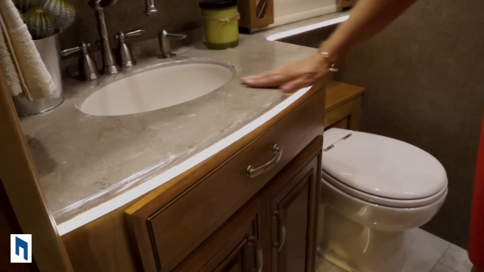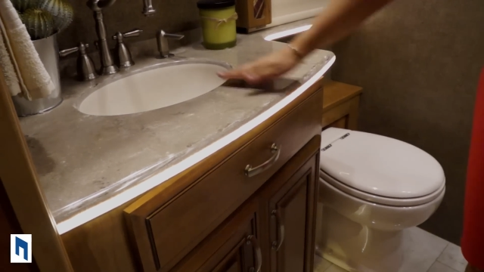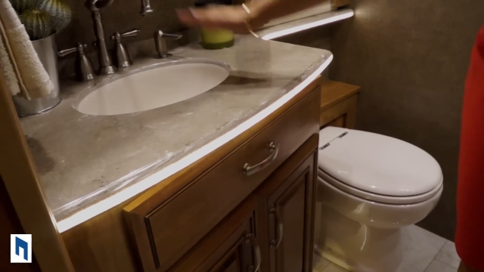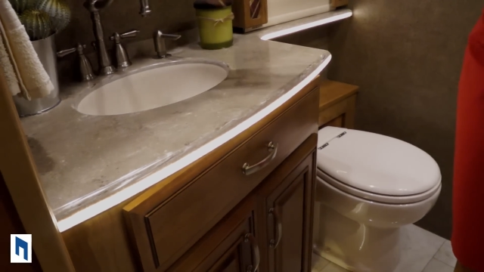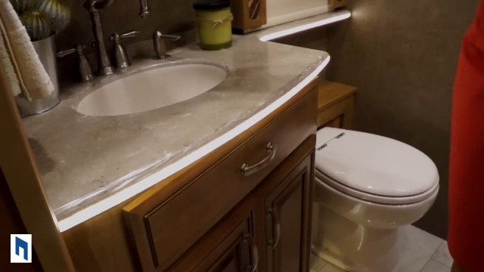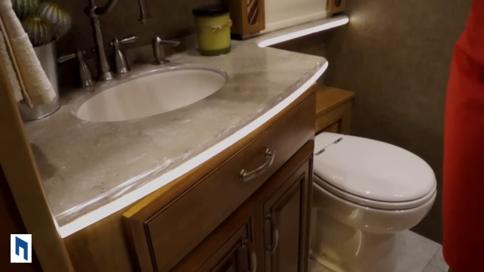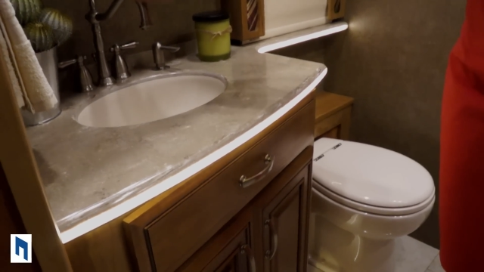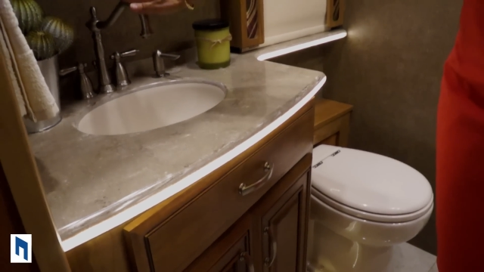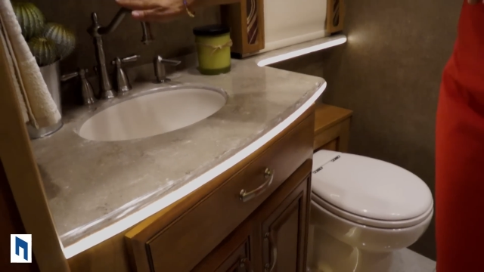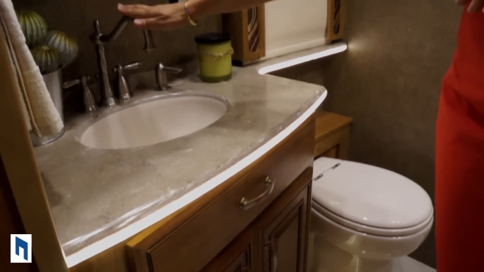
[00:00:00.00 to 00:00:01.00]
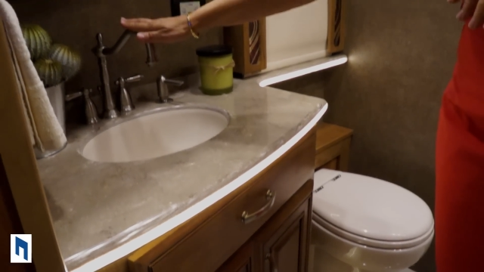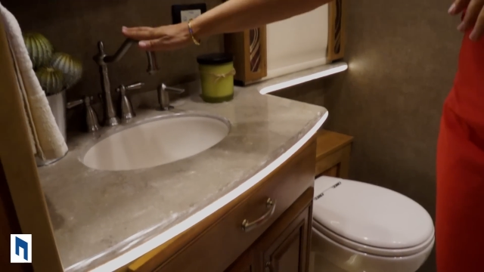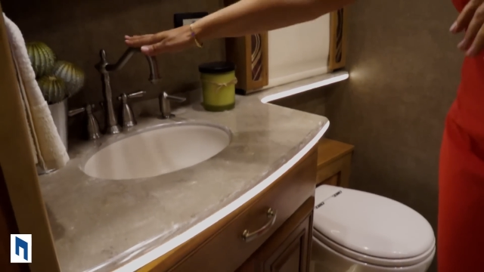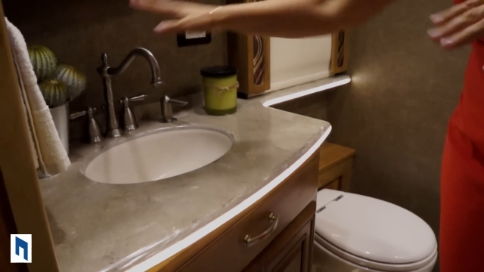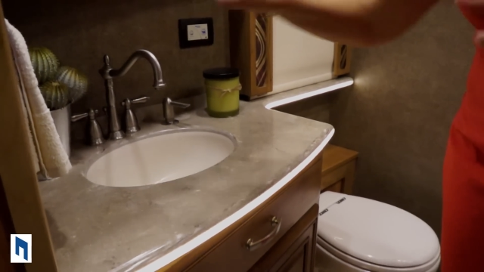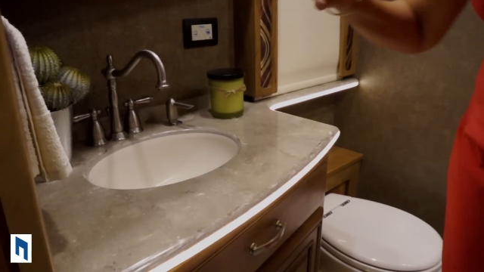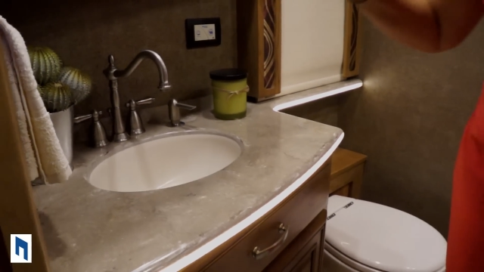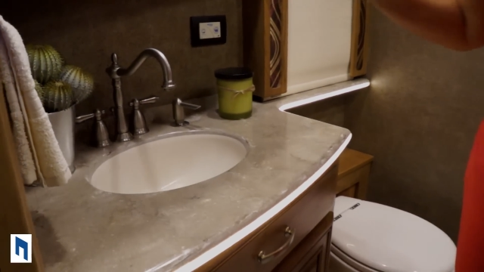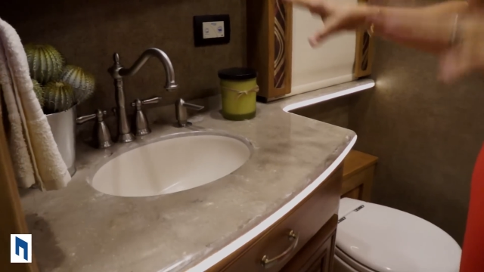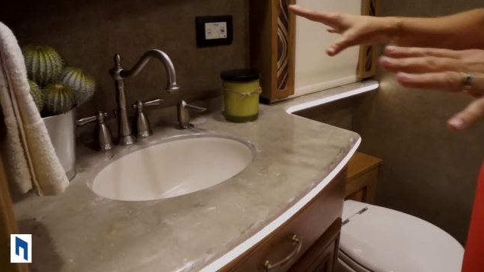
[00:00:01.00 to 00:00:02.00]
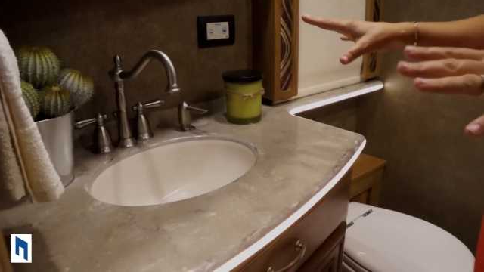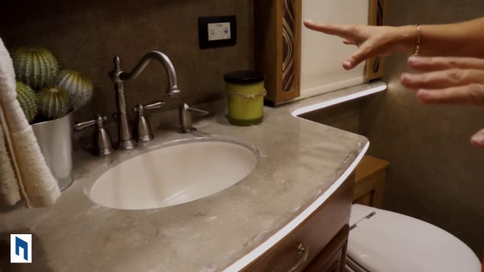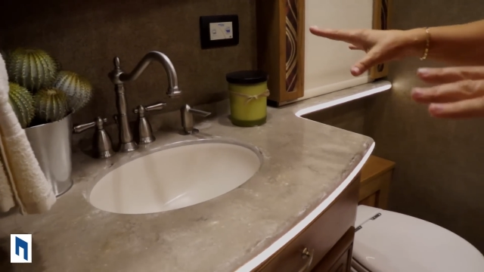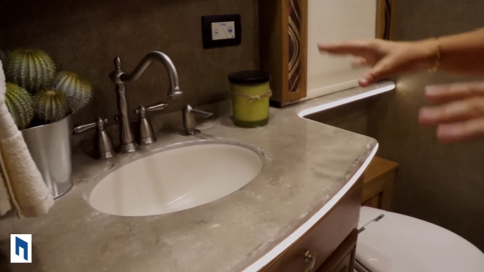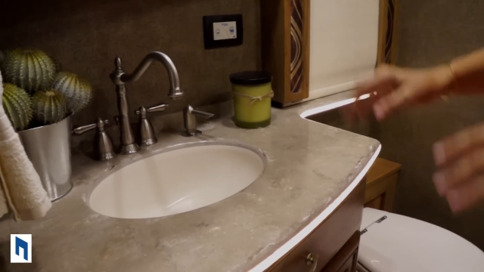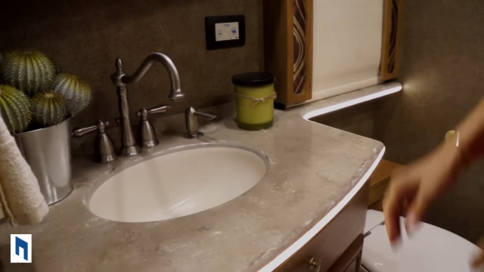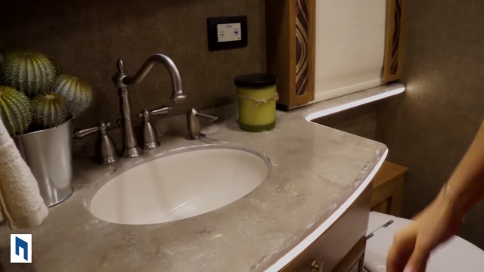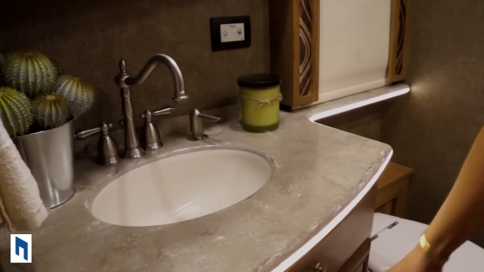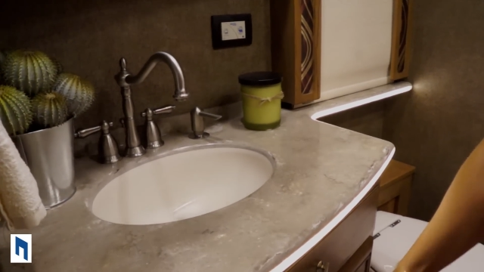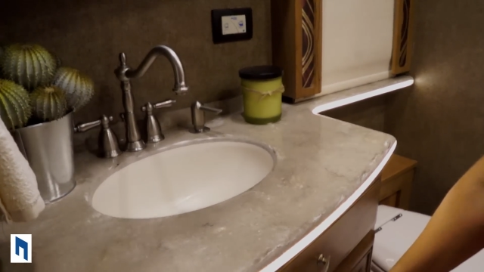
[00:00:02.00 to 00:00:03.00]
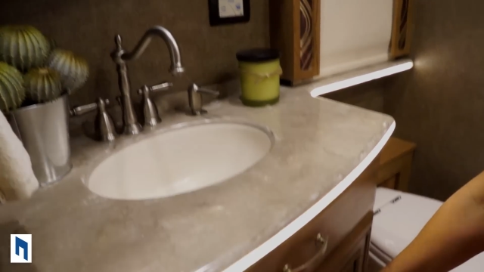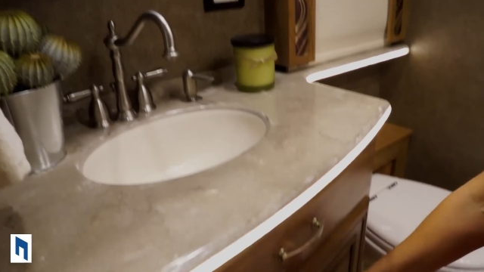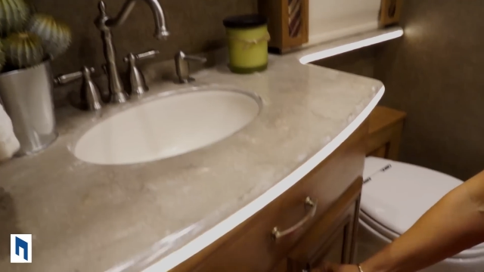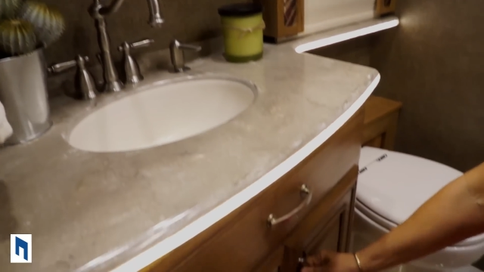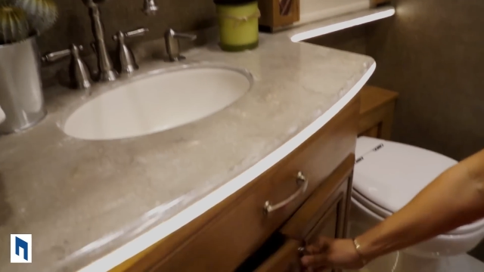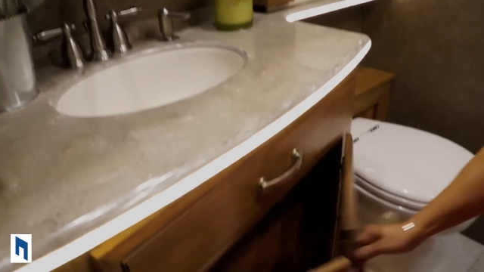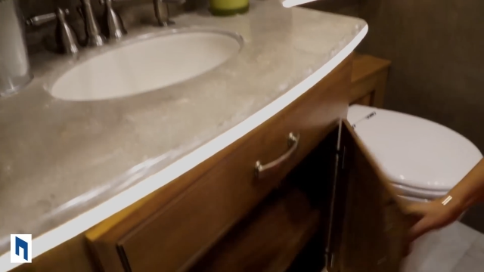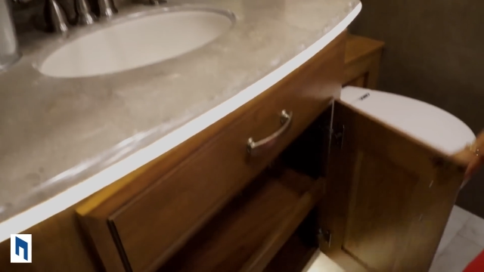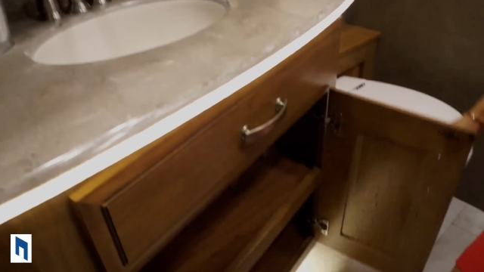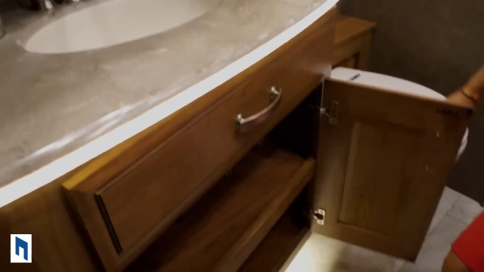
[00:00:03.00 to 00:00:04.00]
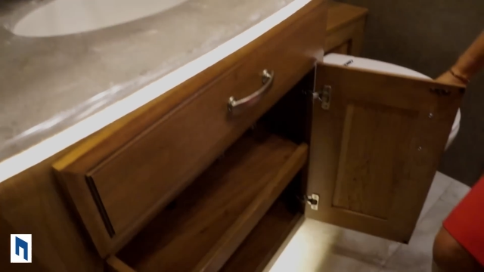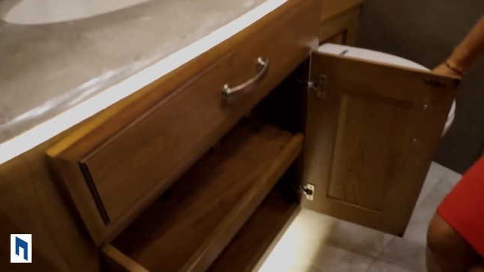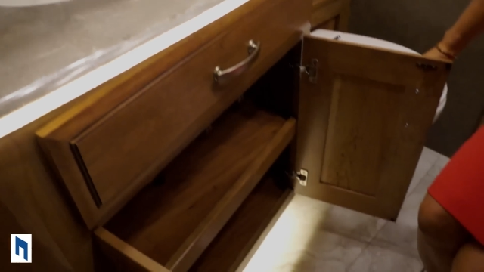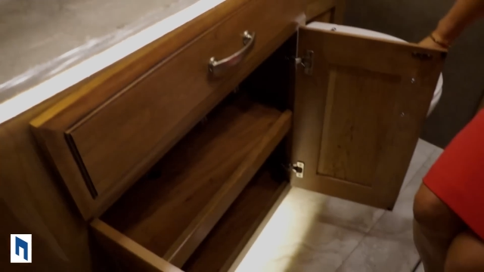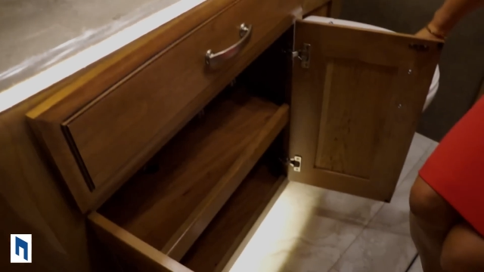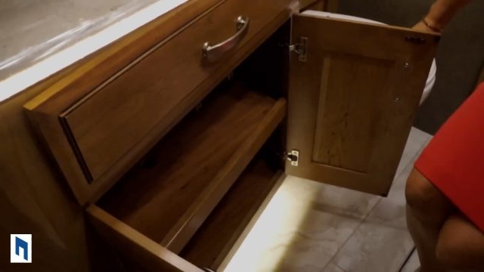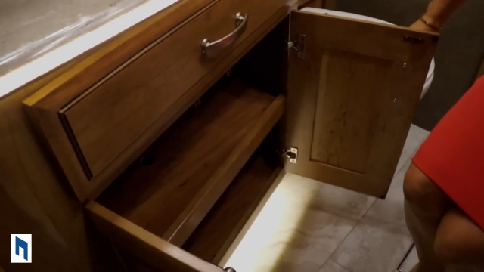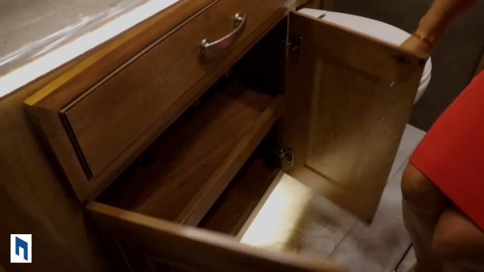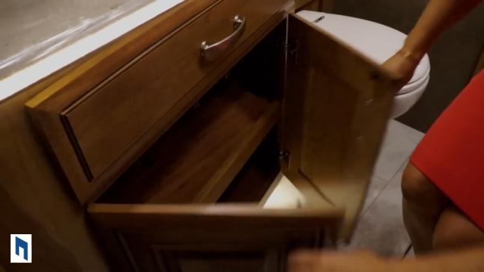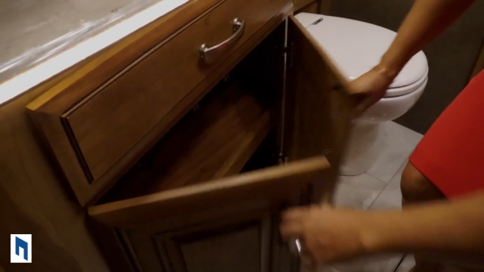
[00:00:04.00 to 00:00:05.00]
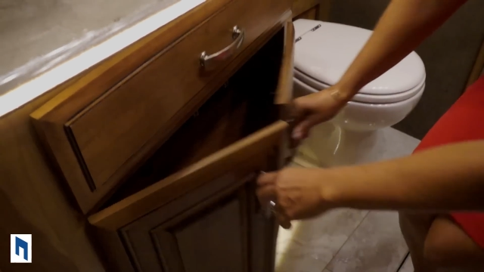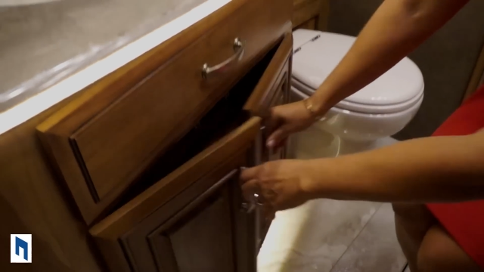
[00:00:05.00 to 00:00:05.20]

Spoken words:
[unreadable: no face in view]